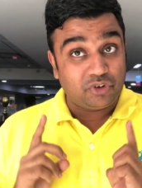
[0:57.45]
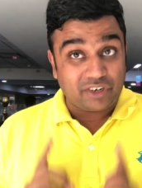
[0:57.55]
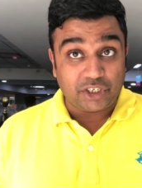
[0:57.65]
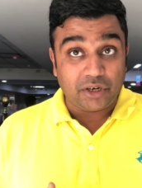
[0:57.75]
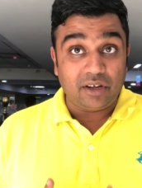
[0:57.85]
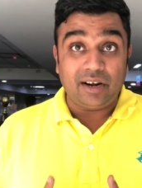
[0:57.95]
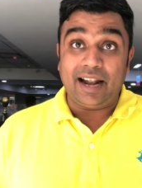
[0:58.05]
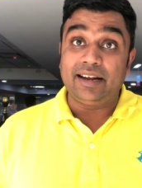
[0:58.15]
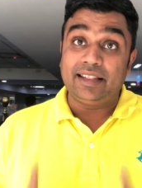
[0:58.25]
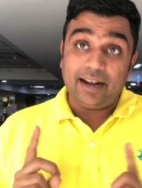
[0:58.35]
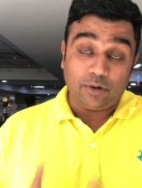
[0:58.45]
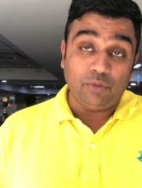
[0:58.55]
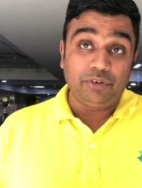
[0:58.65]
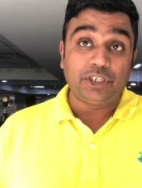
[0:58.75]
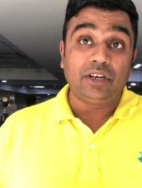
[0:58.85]
treasurer and that
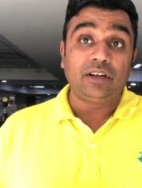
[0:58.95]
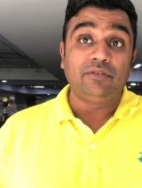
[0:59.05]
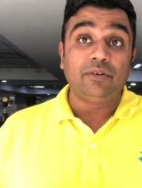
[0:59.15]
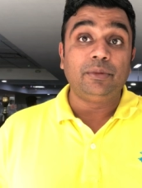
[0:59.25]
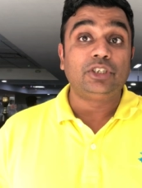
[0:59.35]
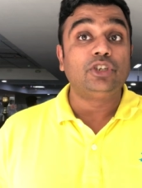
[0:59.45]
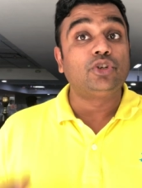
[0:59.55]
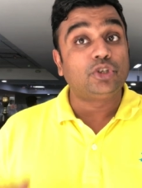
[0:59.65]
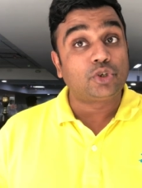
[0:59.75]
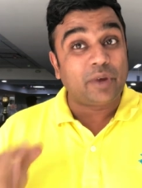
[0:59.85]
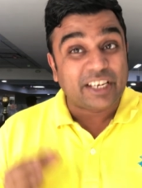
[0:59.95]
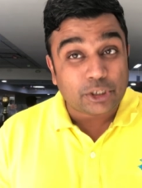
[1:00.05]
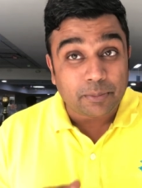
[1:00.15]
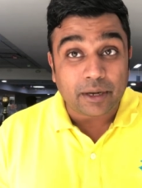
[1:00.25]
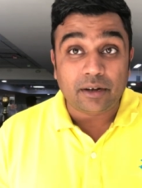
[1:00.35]
official confirmation is also
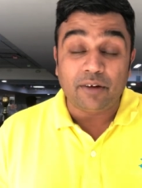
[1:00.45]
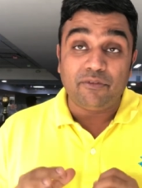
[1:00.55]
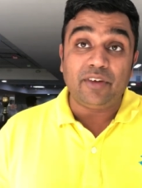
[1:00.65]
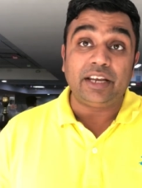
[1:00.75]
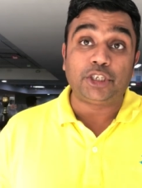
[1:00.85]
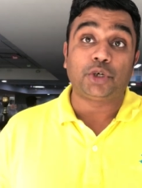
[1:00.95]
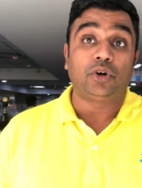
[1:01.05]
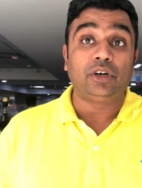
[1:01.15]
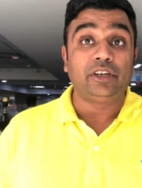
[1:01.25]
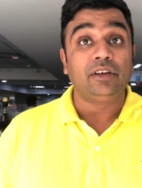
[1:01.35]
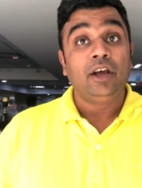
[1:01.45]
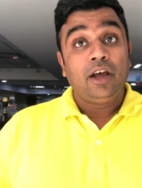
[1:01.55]
expected very shortly.